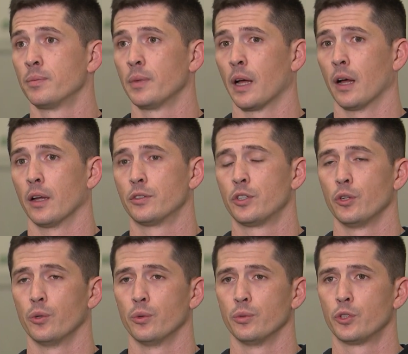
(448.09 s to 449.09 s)
Uh,
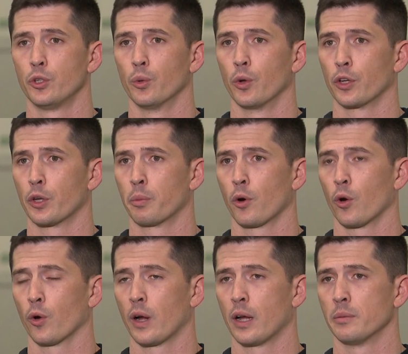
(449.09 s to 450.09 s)
two, two really good
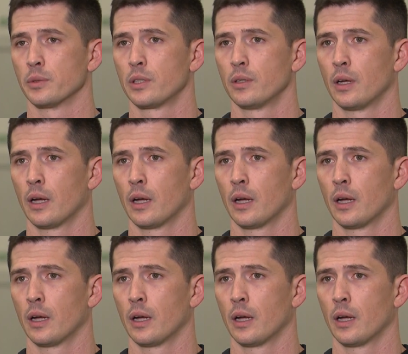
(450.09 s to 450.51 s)
programs.